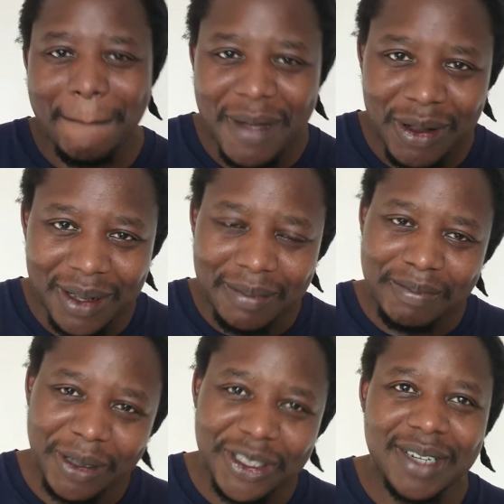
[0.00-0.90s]
Oh,
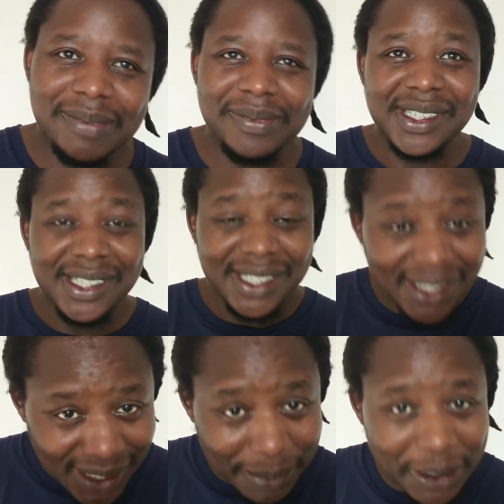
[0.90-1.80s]
Belgium,
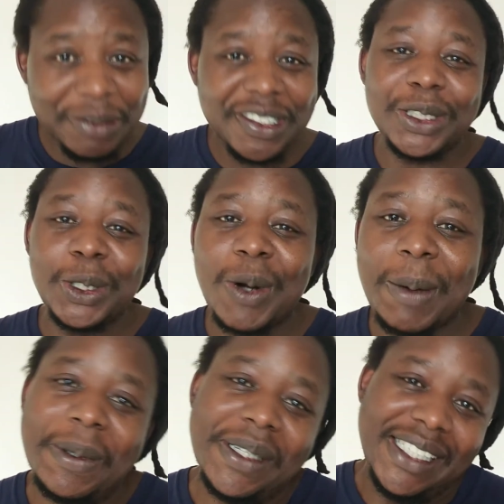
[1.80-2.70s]
sometimes they show
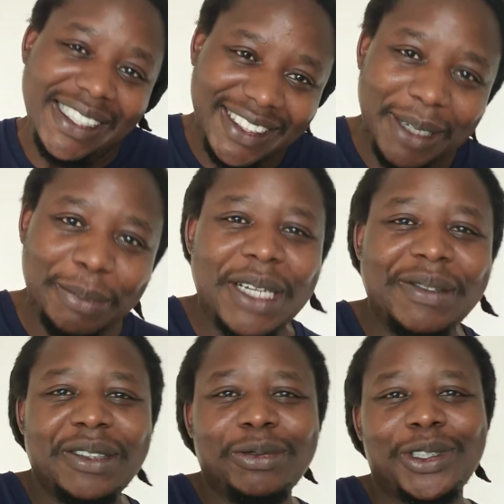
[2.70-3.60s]
up, sometimes
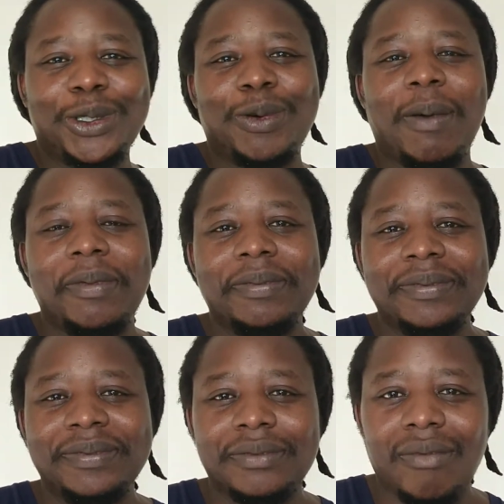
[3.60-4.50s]
they don't show up.
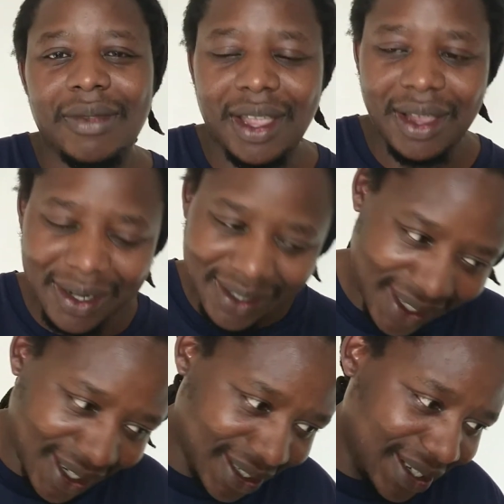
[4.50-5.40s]
You
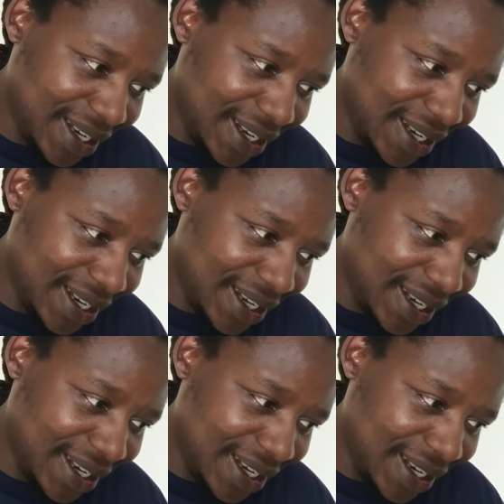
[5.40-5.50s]
understand?